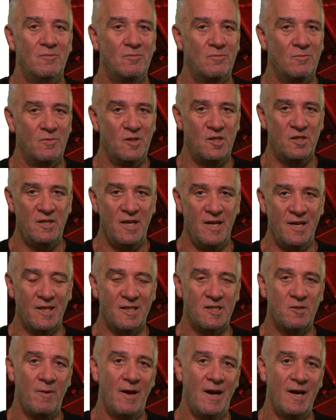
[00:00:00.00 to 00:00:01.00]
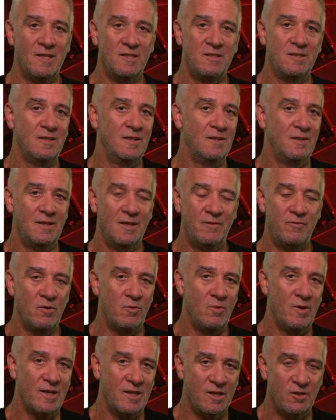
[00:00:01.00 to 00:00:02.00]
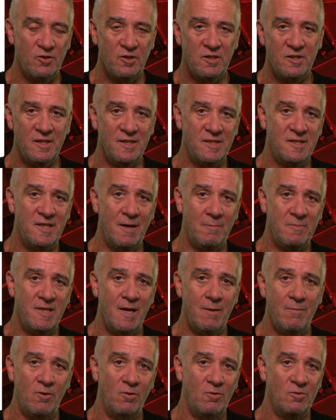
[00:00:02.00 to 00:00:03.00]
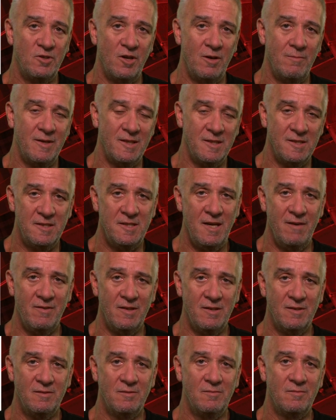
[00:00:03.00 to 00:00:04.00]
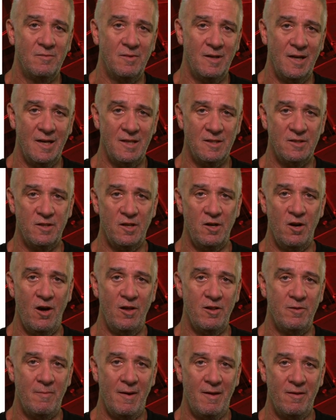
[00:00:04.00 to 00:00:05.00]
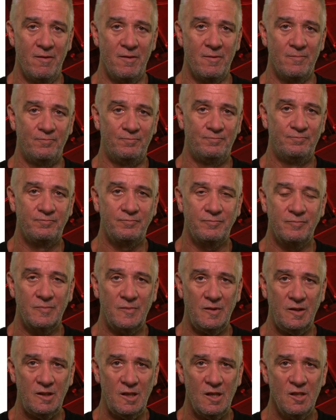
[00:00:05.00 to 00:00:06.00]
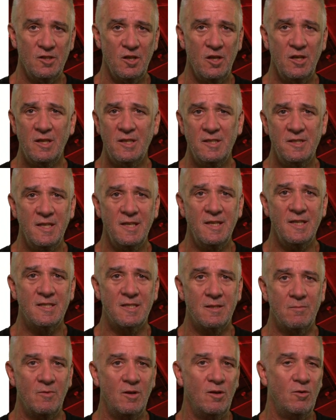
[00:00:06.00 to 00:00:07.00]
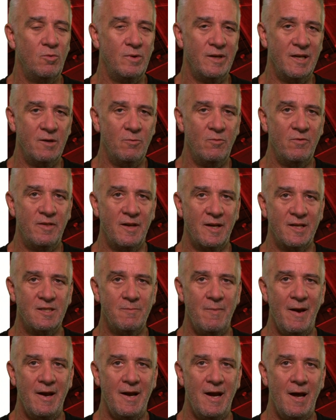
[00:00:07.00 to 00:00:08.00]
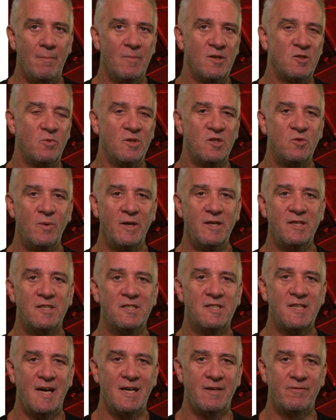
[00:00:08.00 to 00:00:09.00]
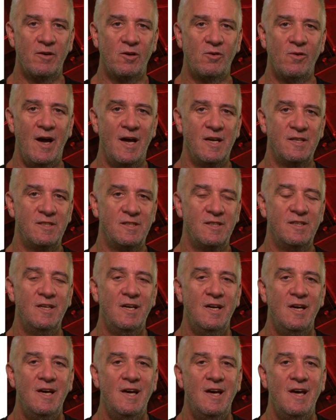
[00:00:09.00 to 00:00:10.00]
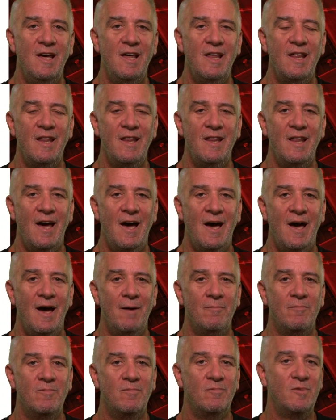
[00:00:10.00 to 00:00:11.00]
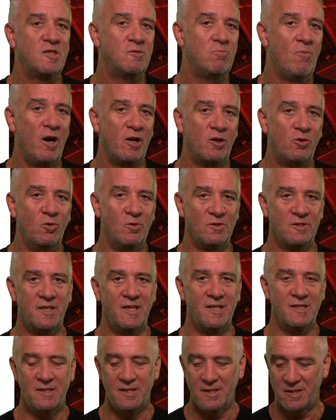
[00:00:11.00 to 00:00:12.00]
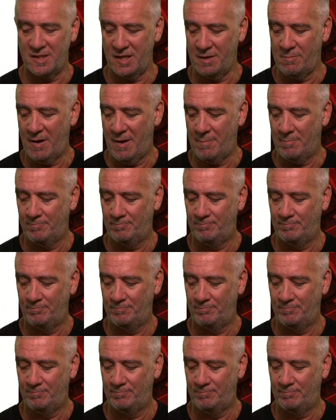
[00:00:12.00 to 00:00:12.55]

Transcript: which then explains, if you're really interested, September also means 7, and it's the 9th month. So you can see there's some little weird things about numbers which we just take for granted, which might cause kids to slip up.